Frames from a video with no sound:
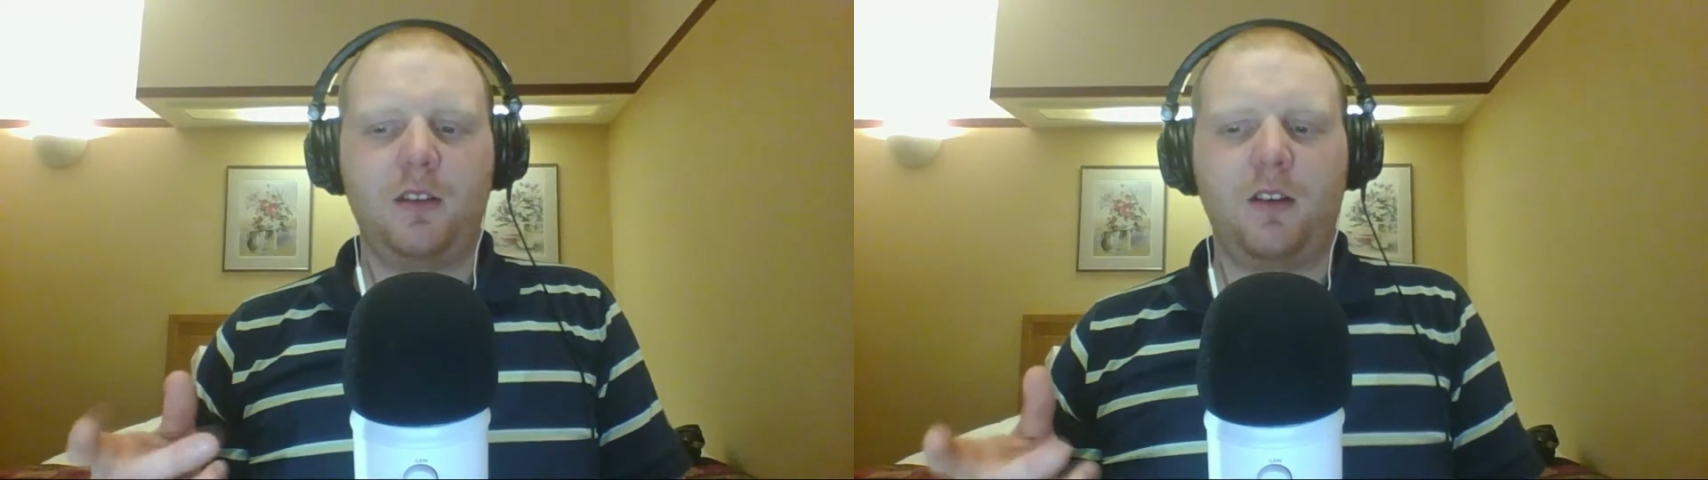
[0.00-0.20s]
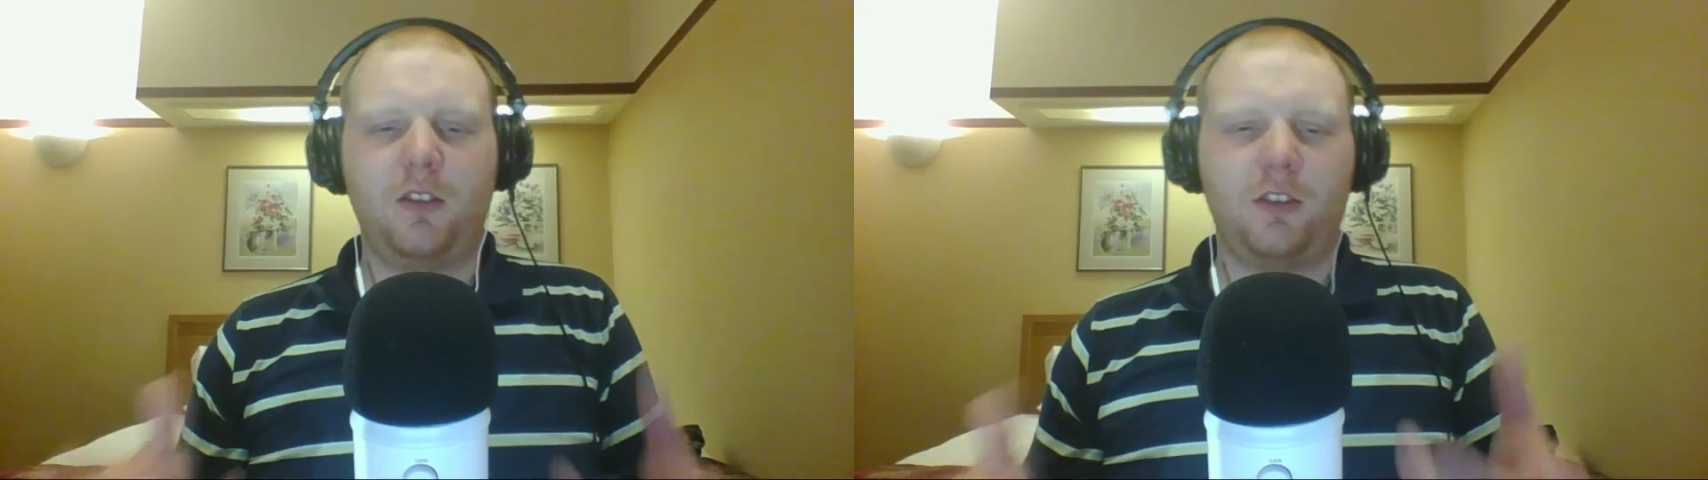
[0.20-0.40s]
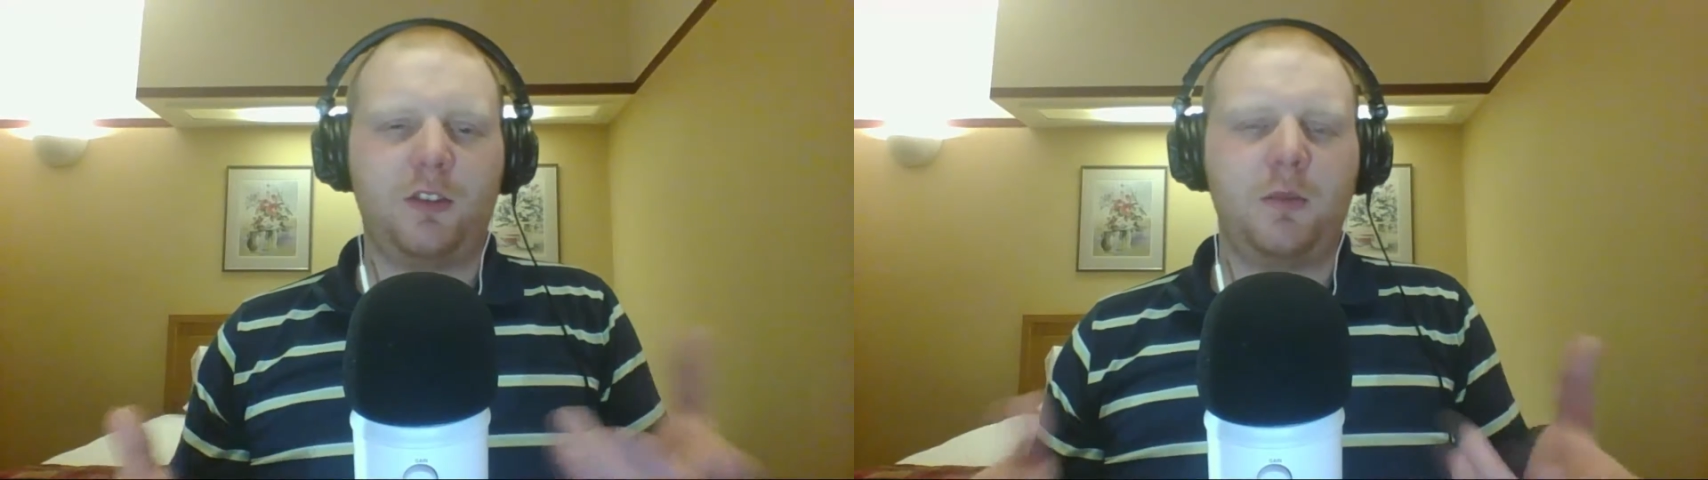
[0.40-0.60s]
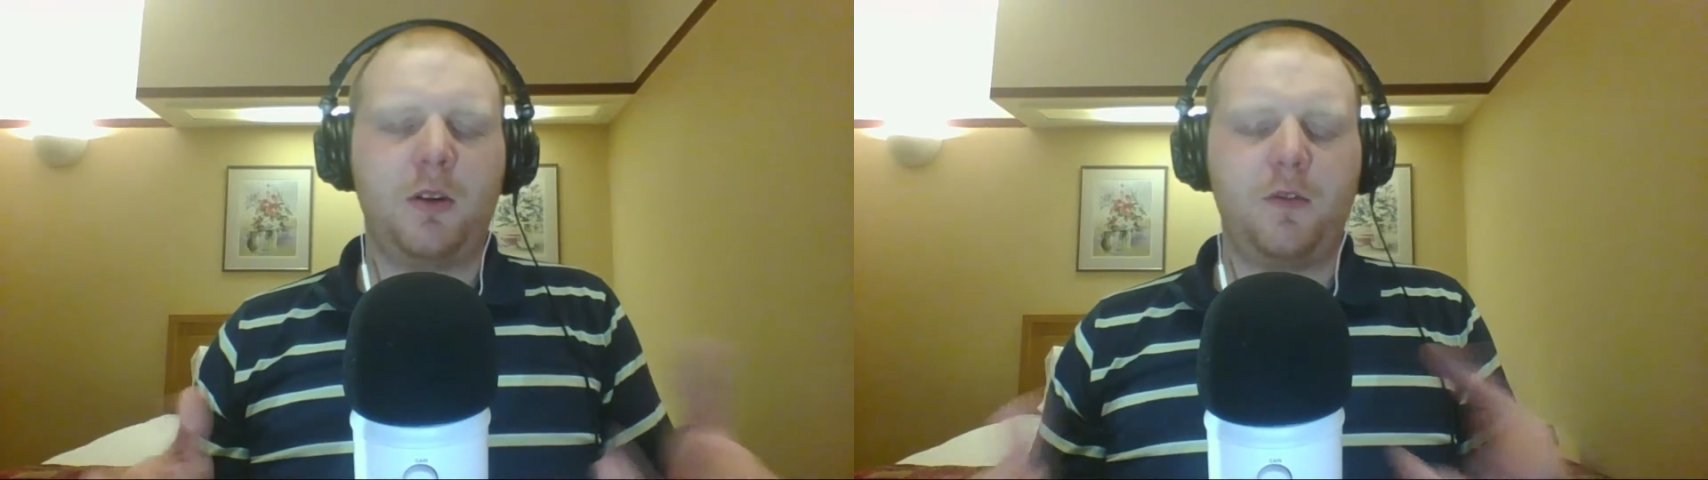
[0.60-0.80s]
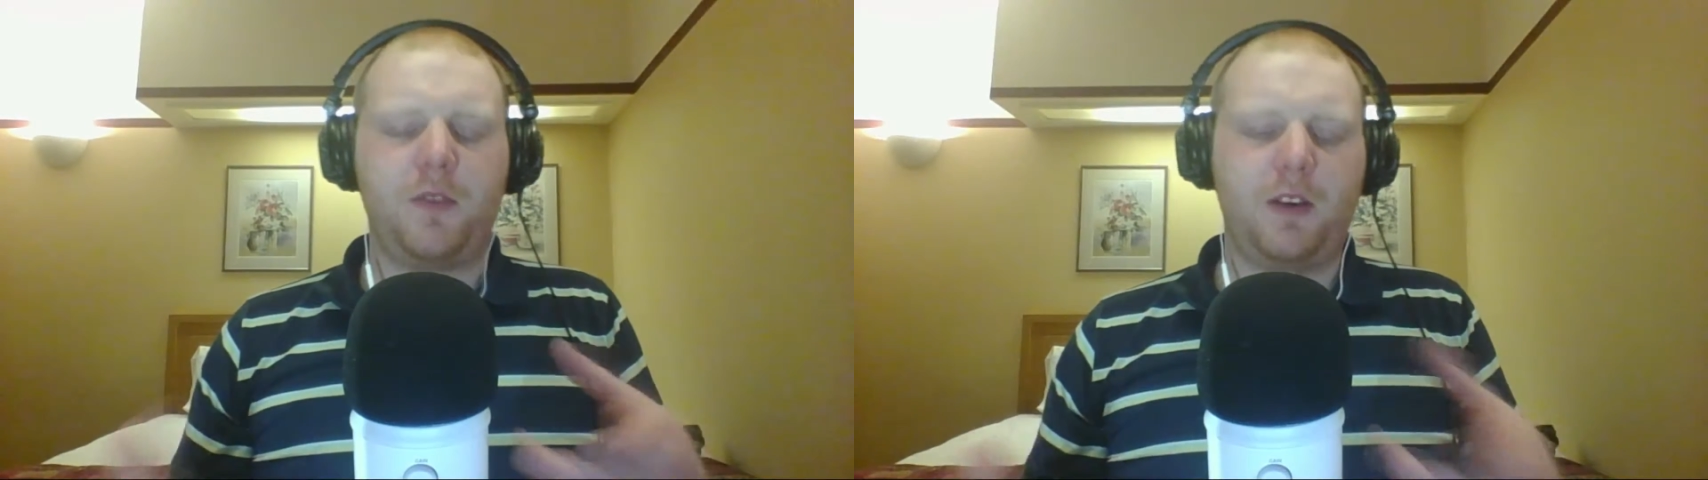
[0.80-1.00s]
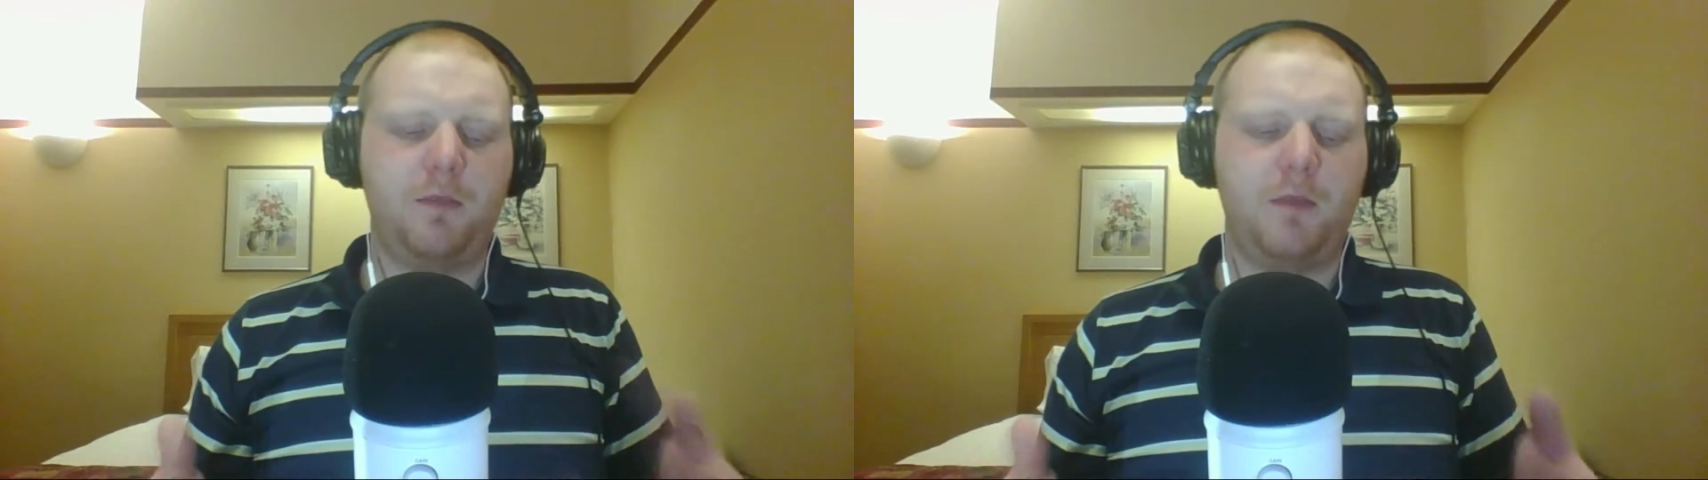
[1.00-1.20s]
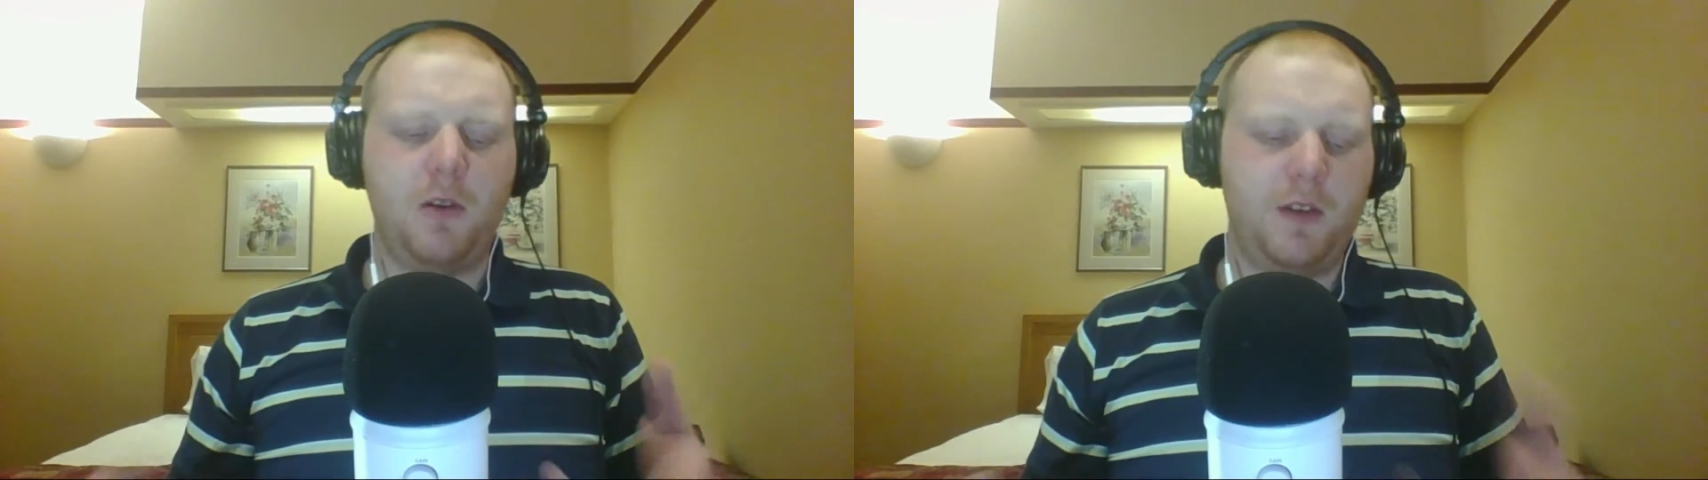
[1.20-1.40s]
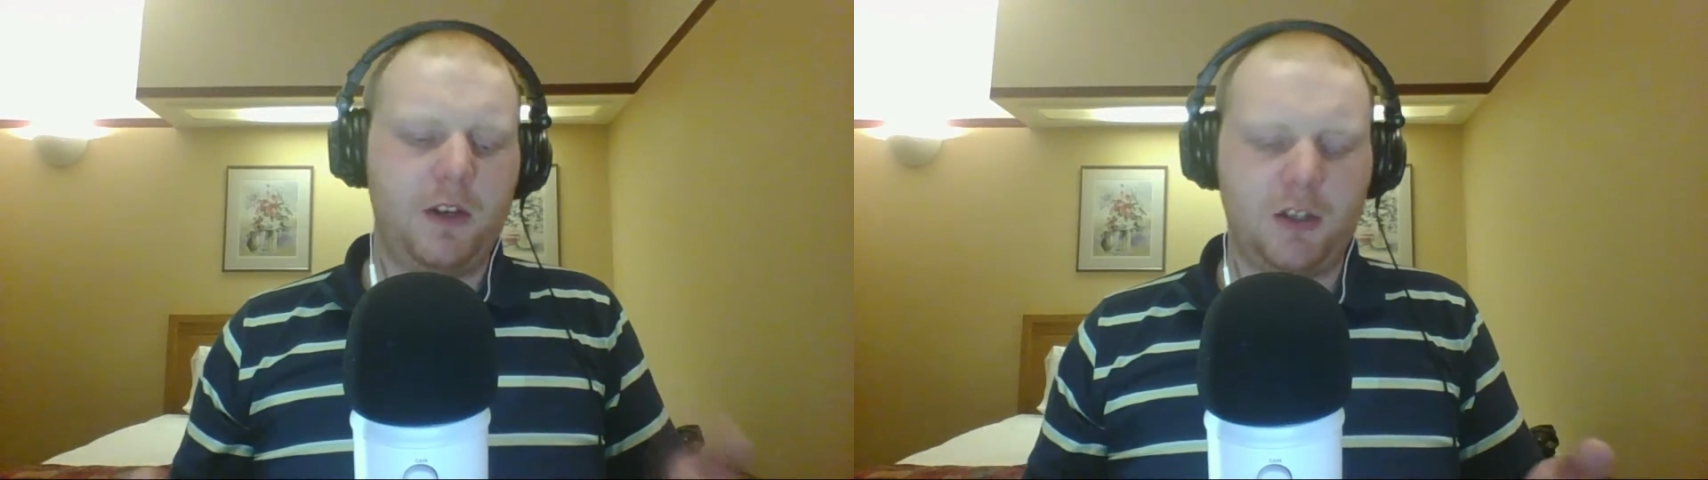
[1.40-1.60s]
I've lost the
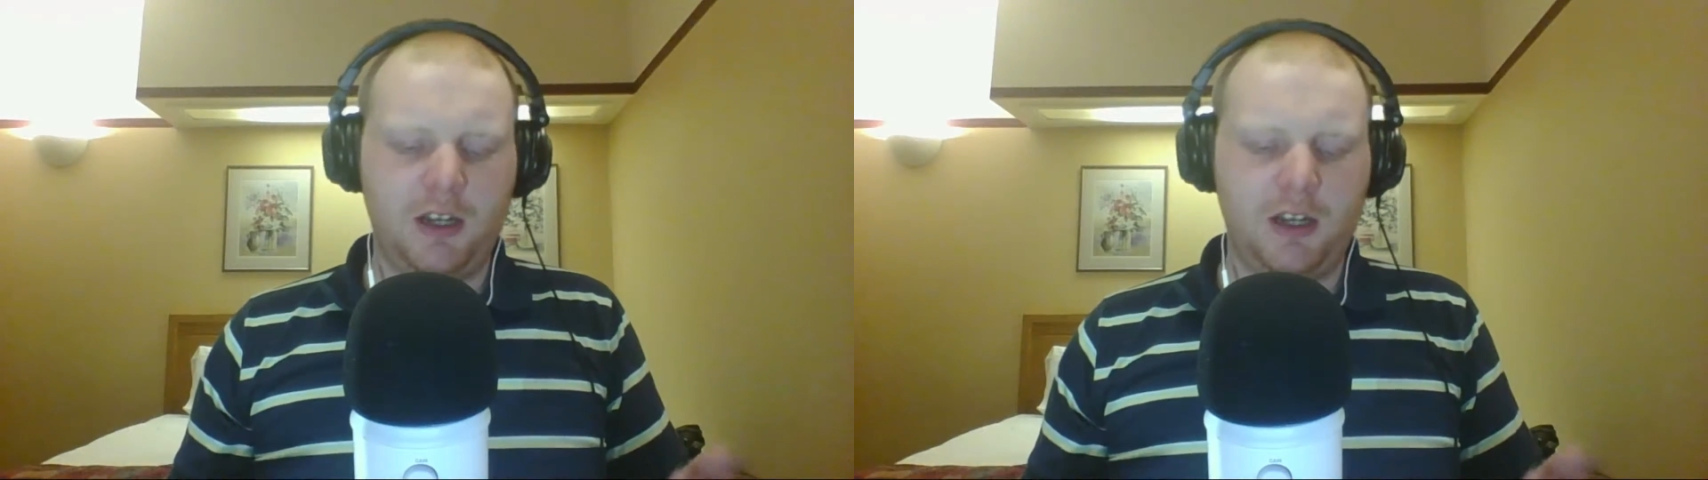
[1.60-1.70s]
motivation